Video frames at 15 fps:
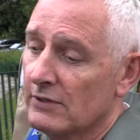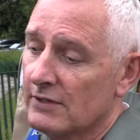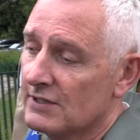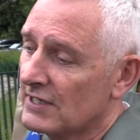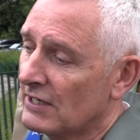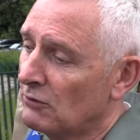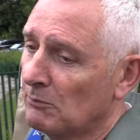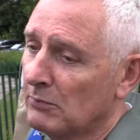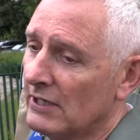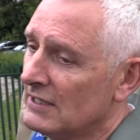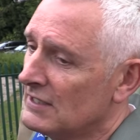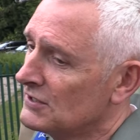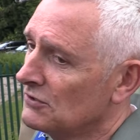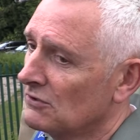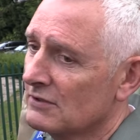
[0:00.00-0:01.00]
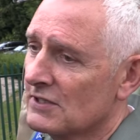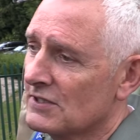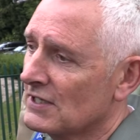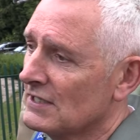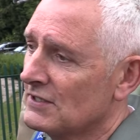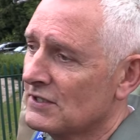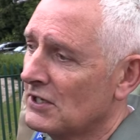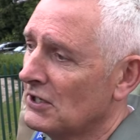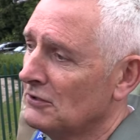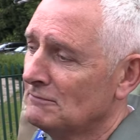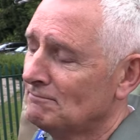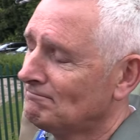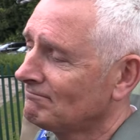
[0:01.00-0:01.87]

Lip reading: where this aeroplane is not designed to go.